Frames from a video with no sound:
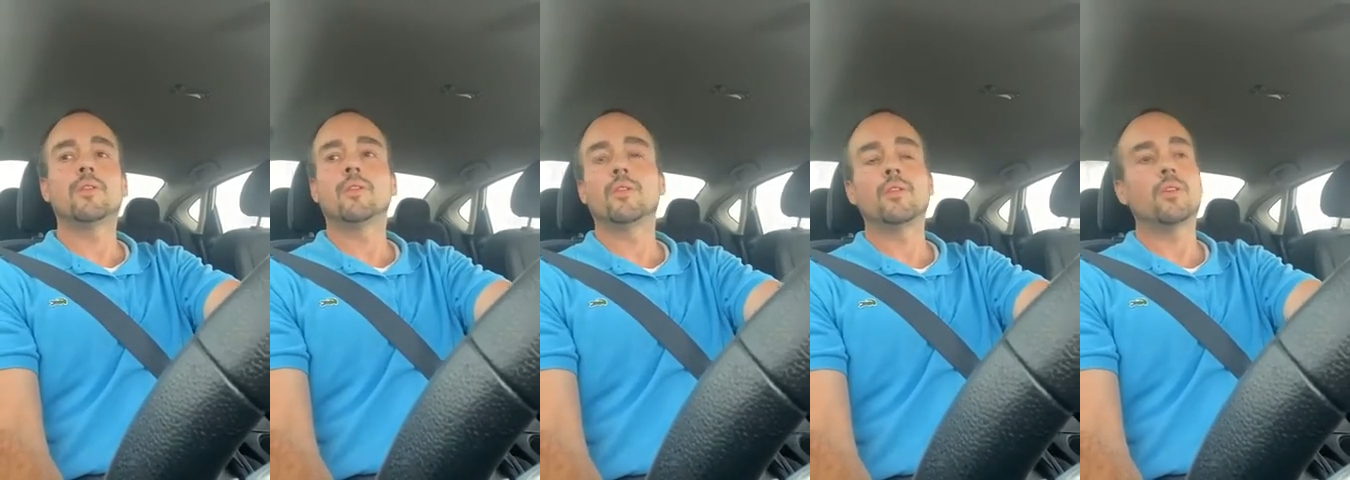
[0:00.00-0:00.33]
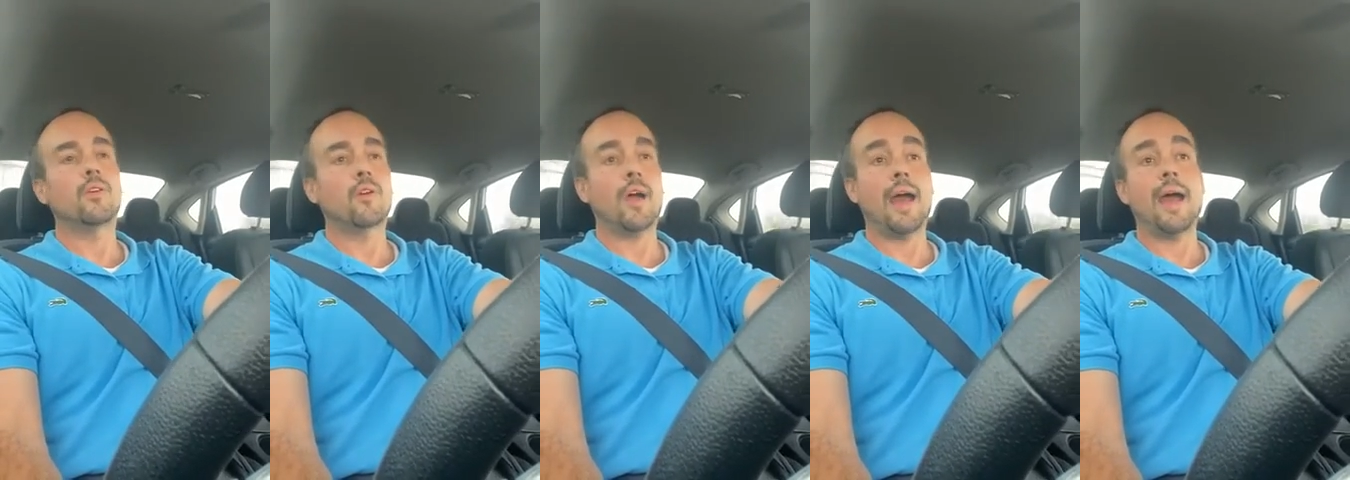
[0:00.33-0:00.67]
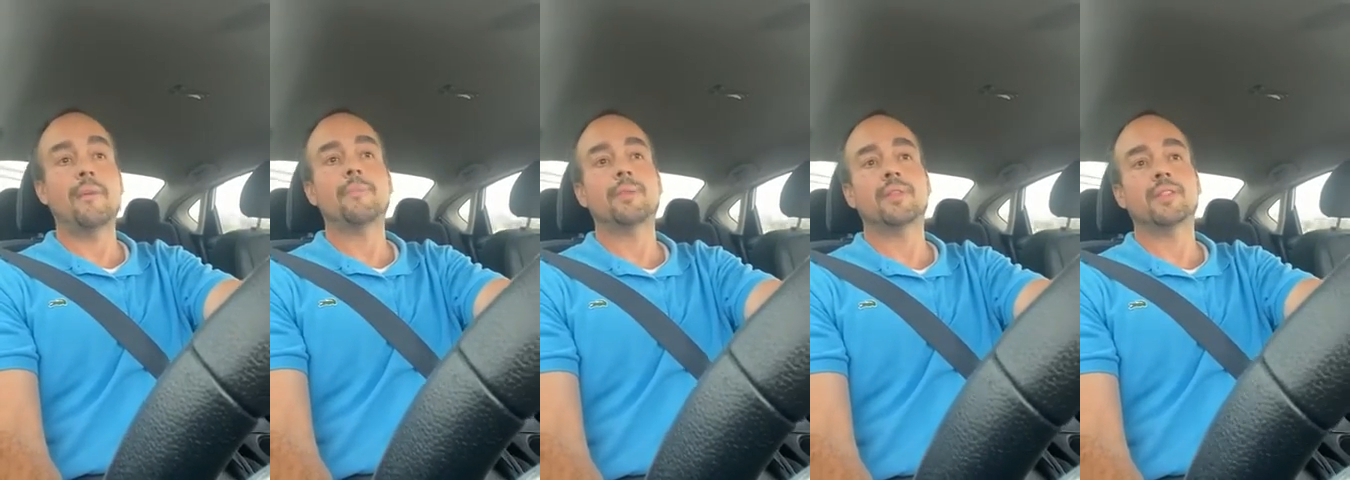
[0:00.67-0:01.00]
the
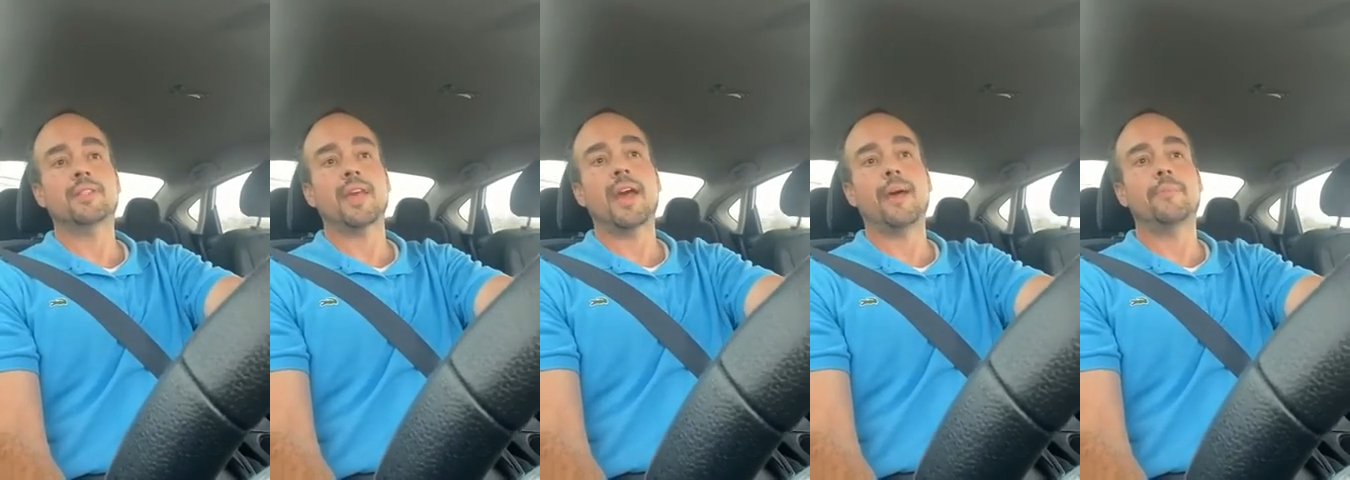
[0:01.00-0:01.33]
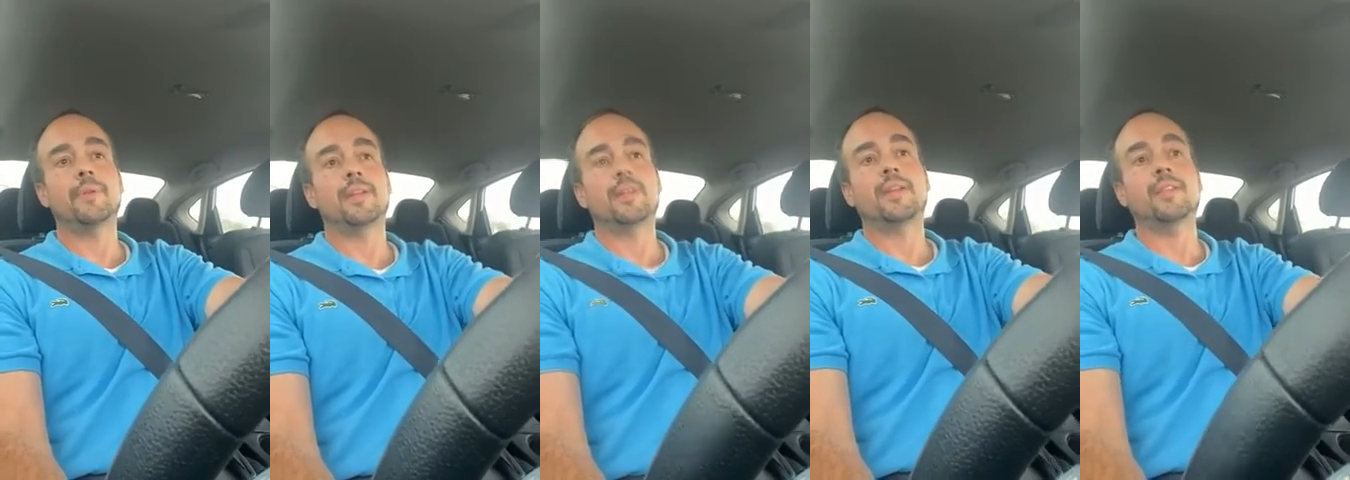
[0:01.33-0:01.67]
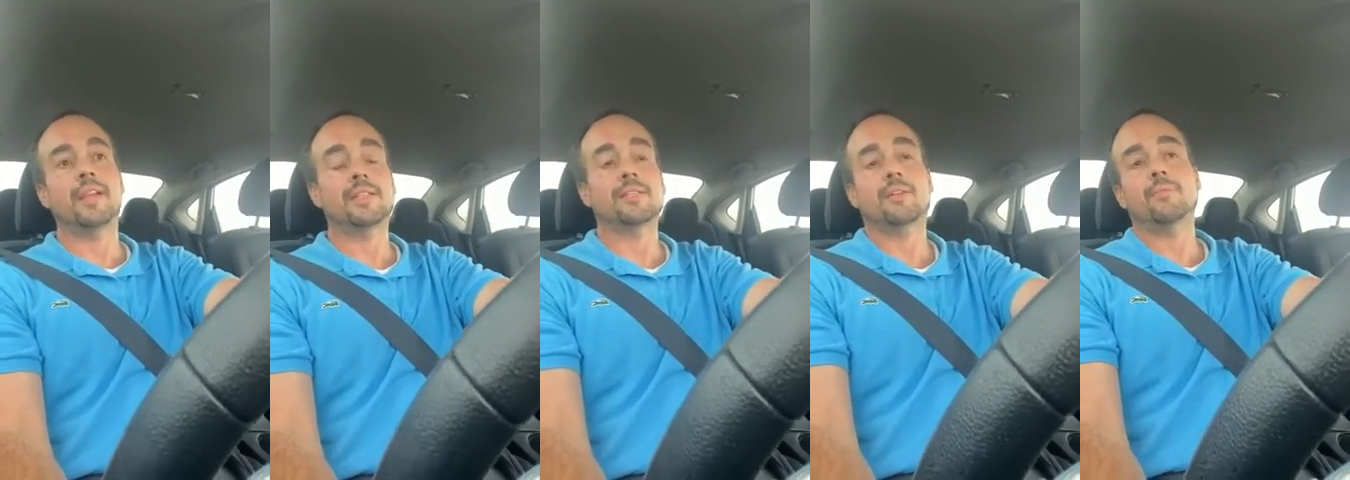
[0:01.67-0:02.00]
crap that's happening. And
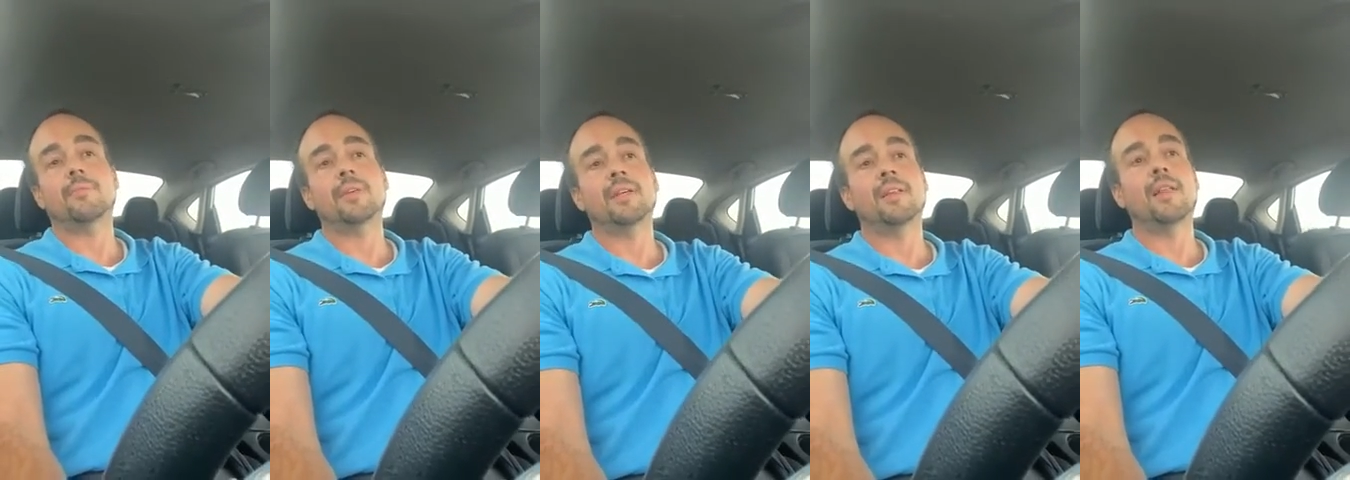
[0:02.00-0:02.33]
that's going to be a